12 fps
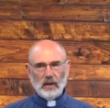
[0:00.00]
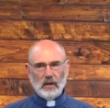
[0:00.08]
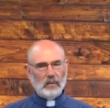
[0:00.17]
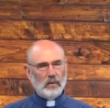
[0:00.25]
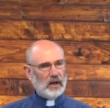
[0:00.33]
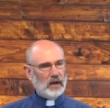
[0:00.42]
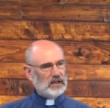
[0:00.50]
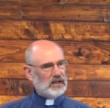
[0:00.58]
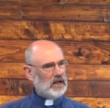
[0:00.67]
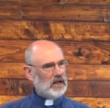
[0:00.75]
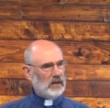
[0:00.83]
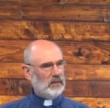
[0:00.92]
When I sit
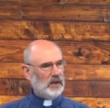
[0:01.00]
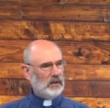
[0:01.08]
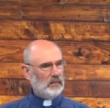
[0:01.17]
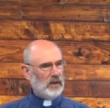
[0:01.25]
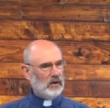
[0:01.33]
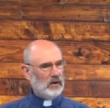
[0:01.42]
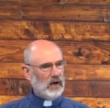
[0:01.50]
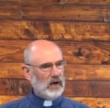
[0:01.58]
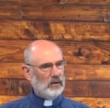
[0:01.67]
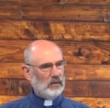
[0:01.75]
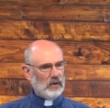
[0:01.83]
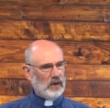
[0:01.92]
down to play the piano, I
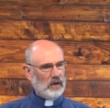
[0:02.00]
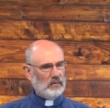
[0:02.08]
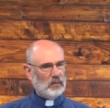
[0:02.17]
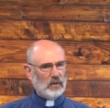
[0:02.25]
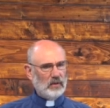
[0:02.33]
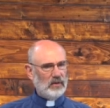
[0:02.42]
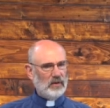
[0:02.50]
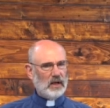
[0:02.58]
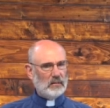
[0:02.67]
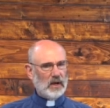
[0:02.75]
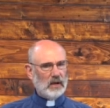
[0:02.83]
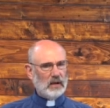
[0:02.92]
don't anymore think
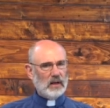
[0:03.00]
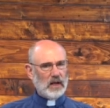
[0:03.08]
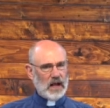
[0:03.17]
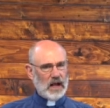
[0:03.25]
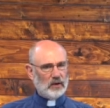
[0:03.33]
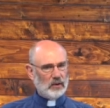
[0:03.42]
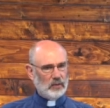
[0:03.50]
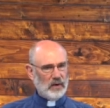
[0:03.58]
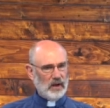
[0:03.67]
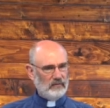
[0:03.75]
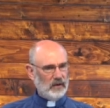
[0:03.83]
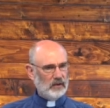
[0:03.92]
about how to hold my
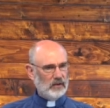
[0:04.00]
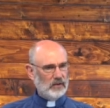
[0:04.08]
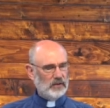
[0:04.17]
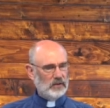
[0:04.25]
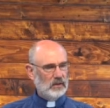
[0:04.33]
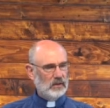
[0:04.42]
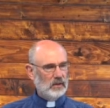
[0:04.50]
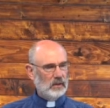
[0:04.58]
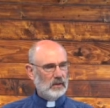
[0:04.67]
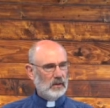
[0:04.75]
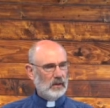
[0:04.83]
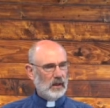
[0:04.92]
fingers.
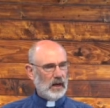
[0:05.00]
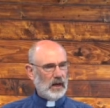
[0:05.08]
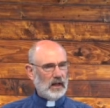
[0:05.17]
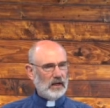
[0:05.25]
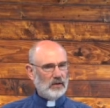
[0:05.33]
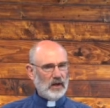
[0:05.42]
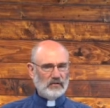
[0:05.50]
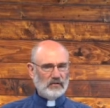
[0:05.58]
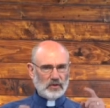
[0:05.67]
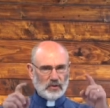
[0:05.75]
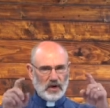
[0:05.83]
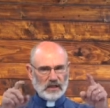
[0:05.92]
And I don't have to
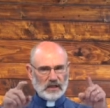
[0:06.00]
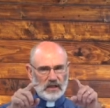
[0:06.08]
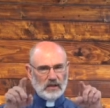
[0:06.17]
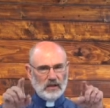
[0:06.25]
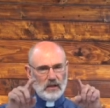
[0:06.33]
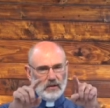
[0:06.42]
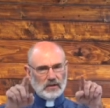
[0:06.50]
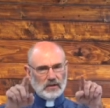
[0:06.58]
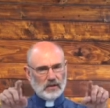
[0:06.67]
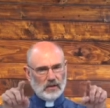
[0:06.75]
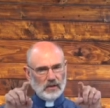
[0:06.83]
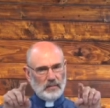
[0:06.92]
translate the notes
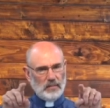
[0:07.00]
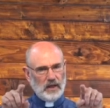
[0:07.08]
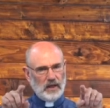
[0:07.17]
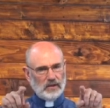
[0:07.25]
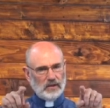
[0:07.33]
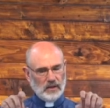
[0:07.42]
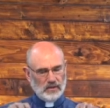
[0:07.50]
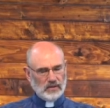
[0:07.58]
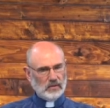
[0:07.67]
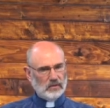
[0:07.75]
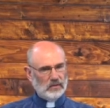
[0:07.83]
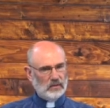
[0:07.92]
on the page
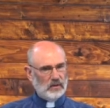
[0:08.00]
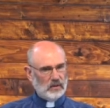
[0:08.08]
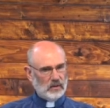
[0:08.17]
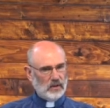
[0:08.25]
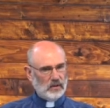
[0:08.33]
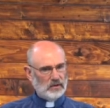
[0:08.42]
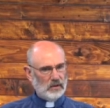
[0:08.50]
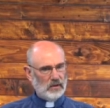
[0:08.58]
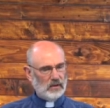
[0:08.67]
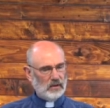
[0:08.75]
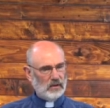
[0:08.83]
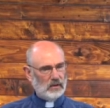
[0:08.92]
into notes
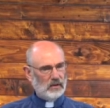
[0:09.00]
on the,